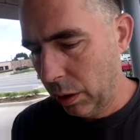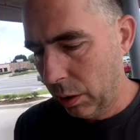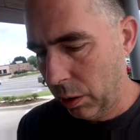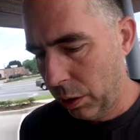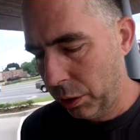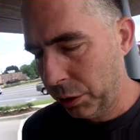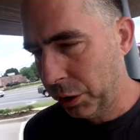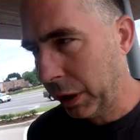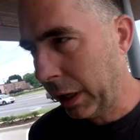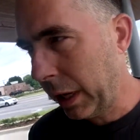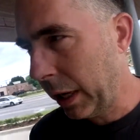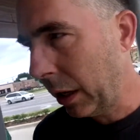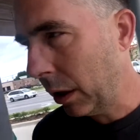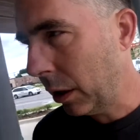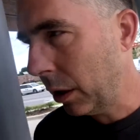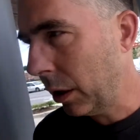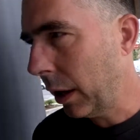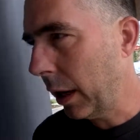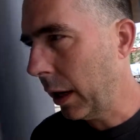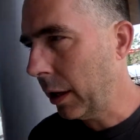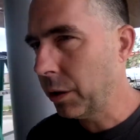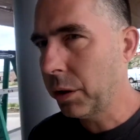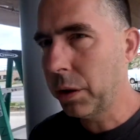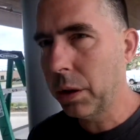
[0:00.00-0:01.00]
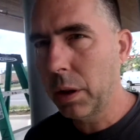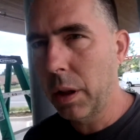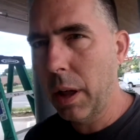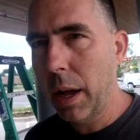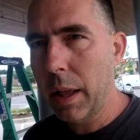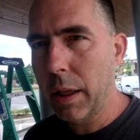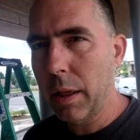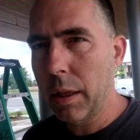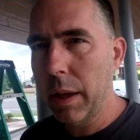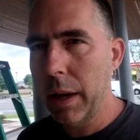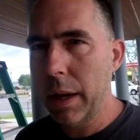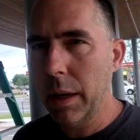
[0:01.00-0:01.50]
Urgent care has a
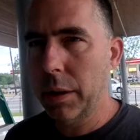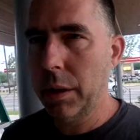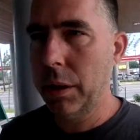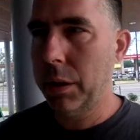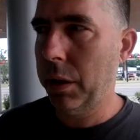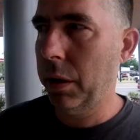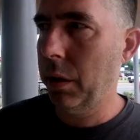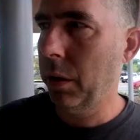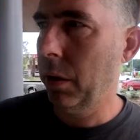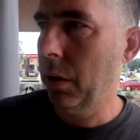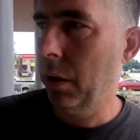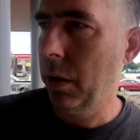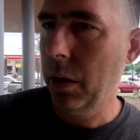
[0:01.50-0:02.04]
lot less